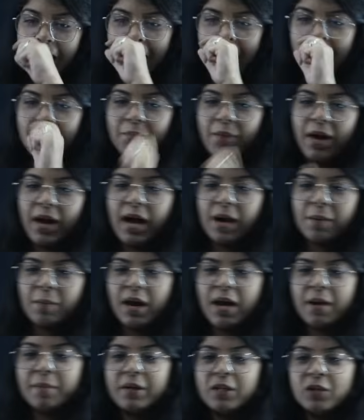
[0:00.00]
Ma'am,
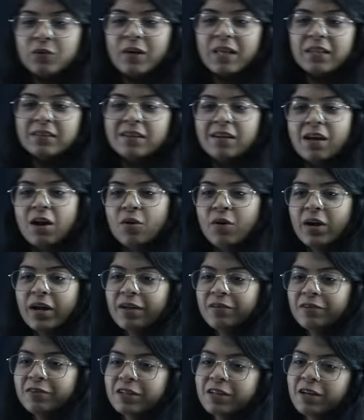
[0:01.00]
I am in 12th now and
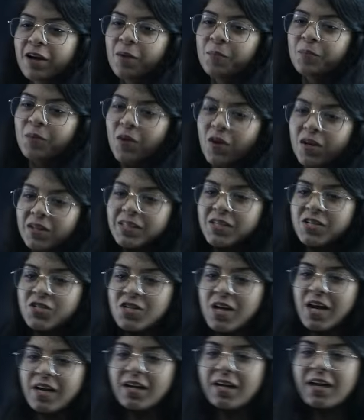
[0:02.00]
I will come on this
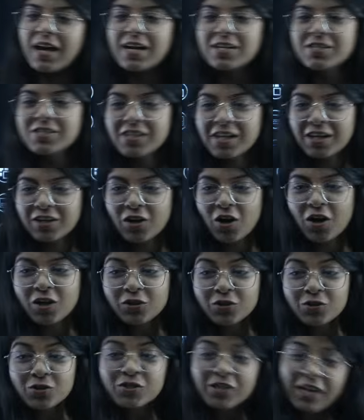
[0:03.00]
channel last year
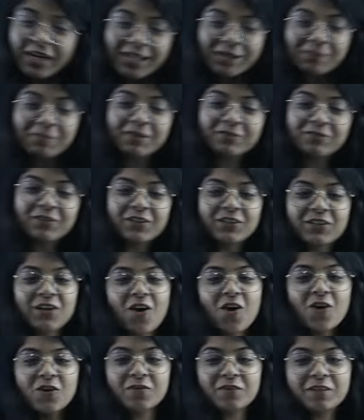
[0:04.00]
not to study but for
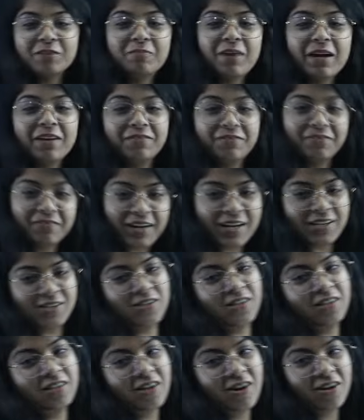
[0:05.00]
talk with my friends
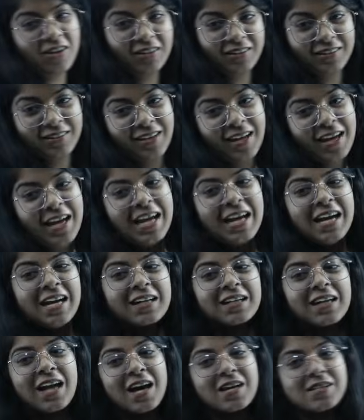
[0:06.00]
in Todd's
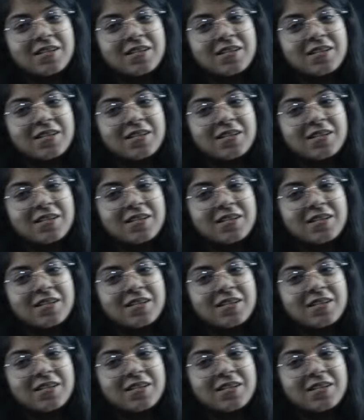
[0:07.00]
class